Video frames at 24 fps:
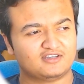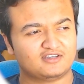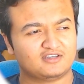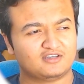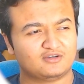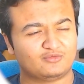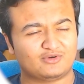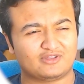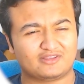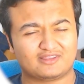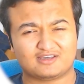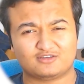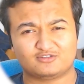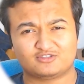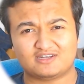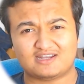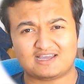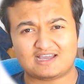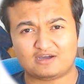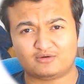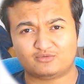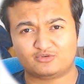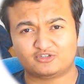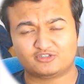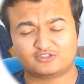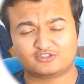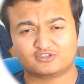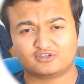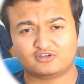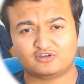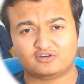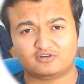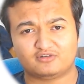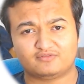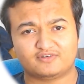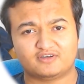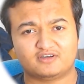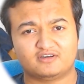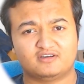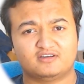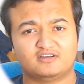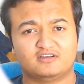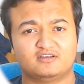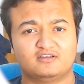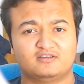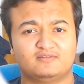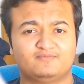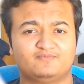1000 hours of
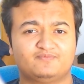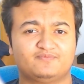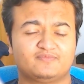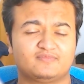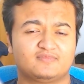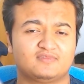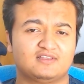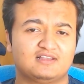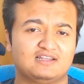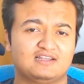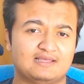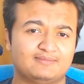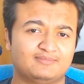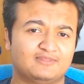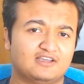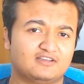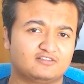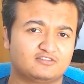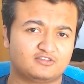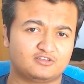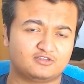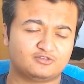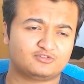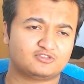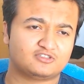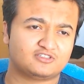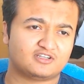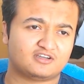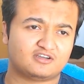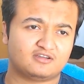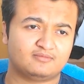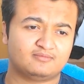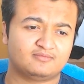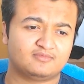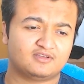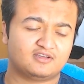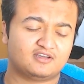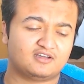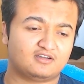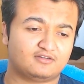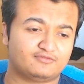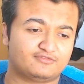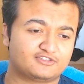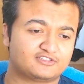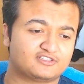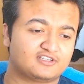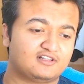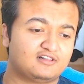Lambda execution time,
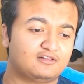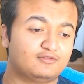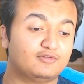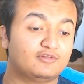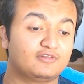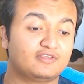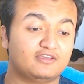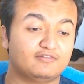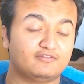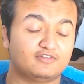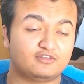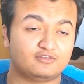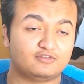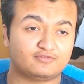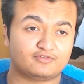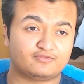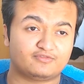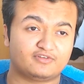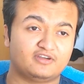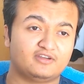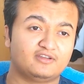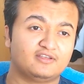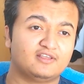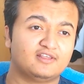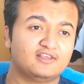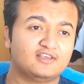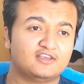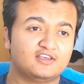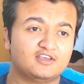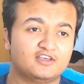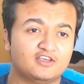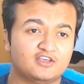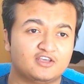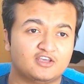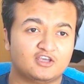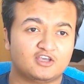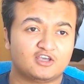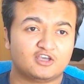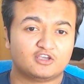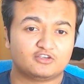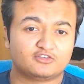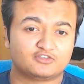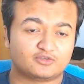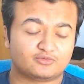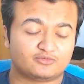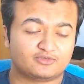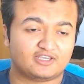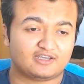Vercel will give it to you for free.
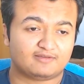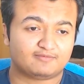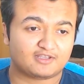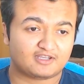So yeah,